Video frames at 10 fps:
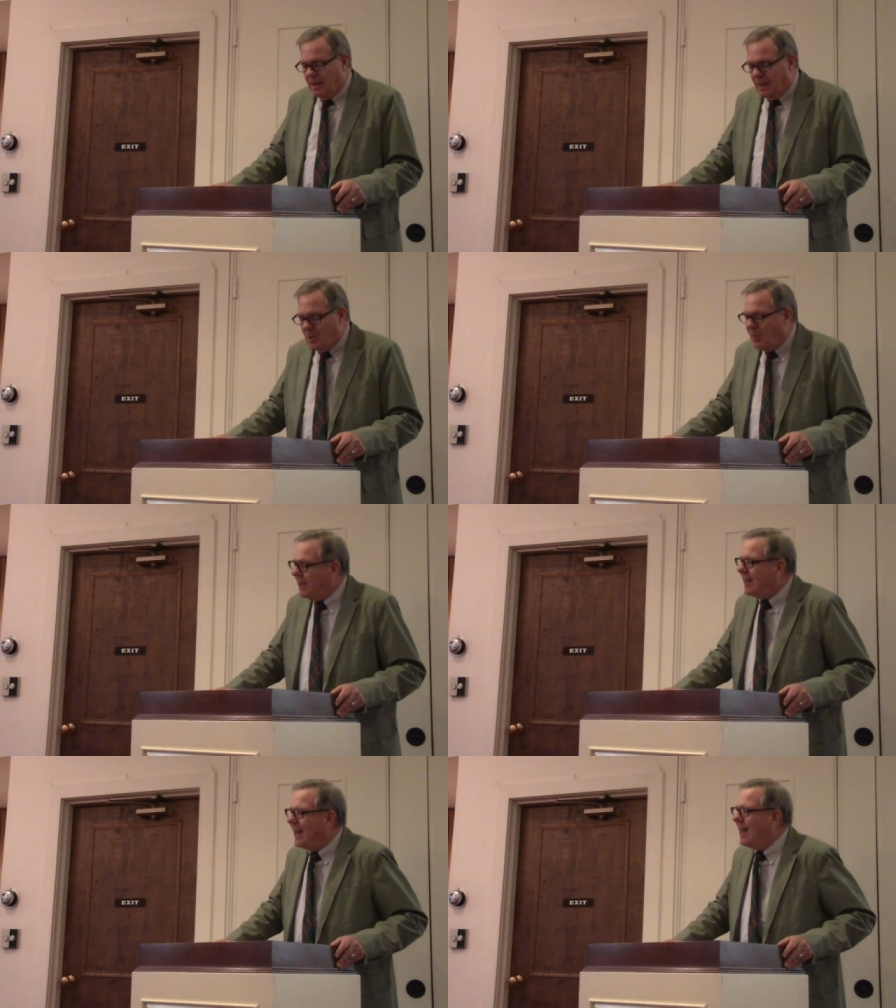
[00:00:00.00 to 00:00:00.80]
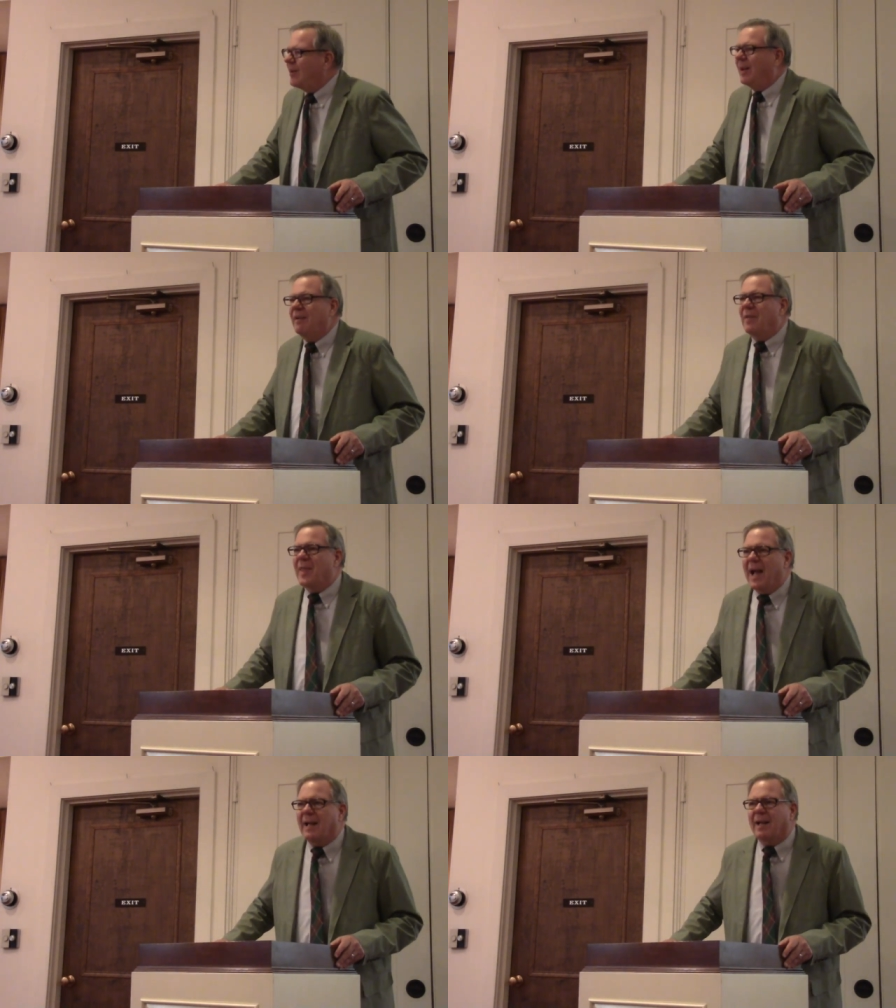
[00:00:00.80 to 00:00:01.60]
He knew he could handle
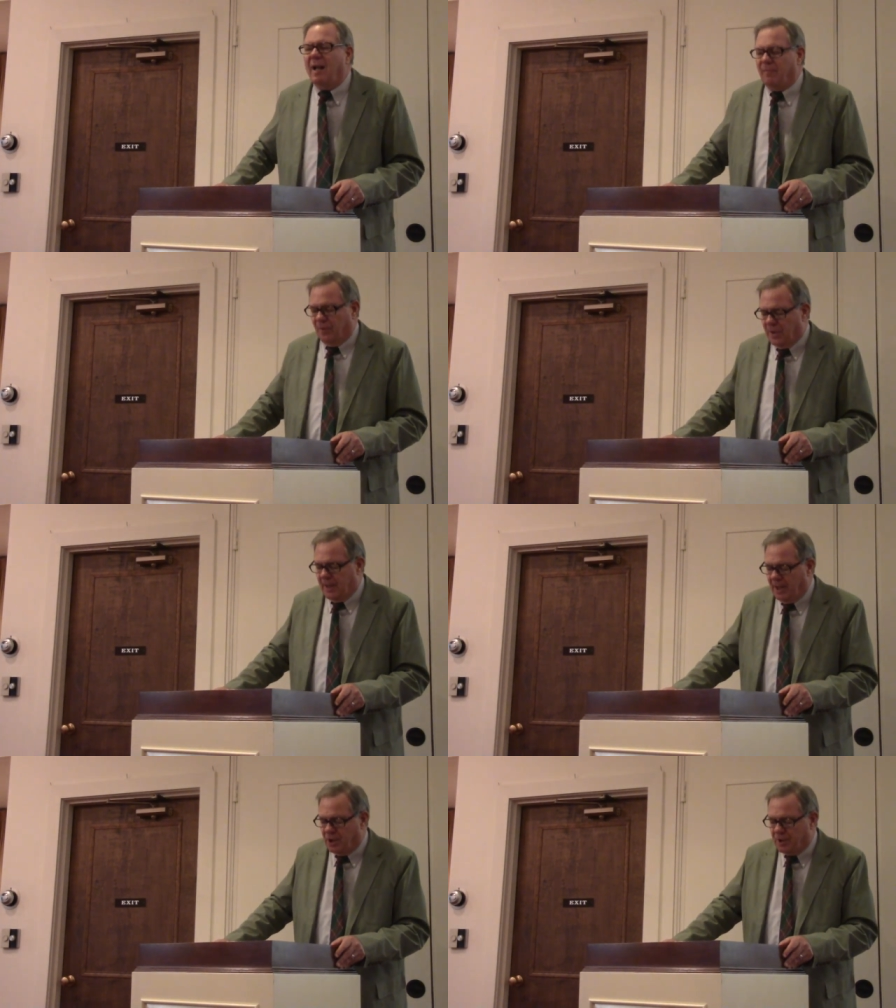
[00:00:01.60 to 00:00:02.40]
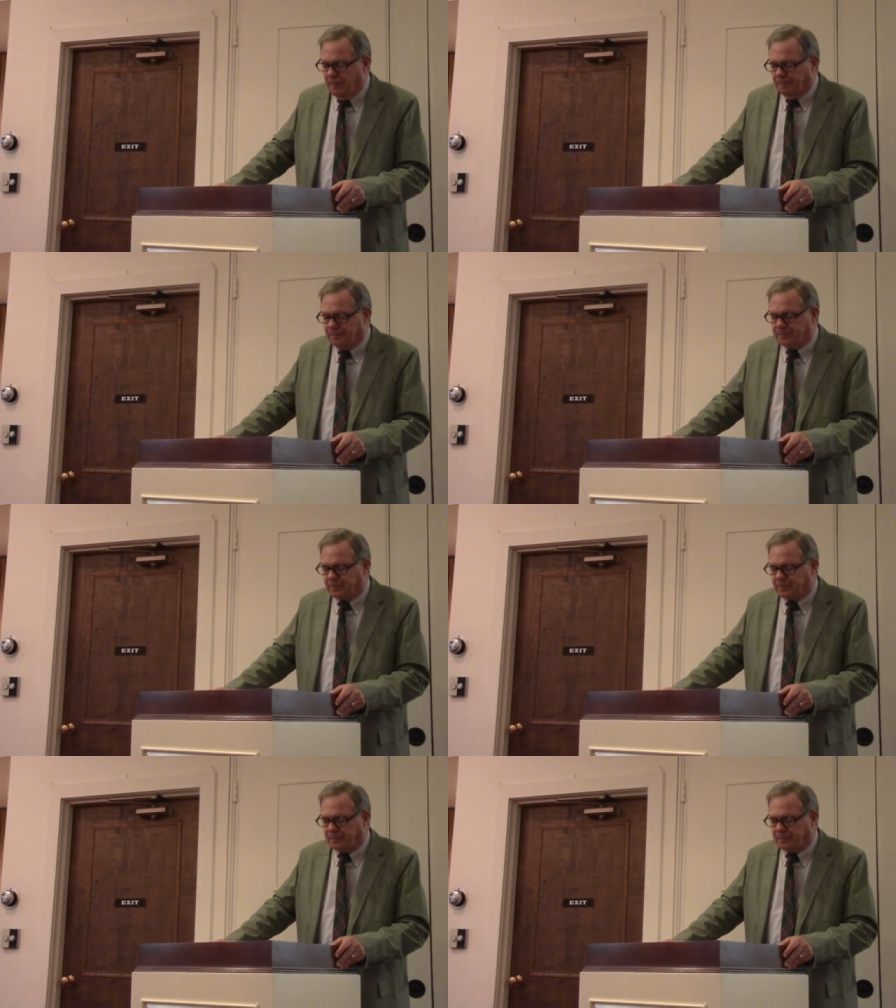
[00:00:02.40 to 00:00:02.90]
even that confrontation.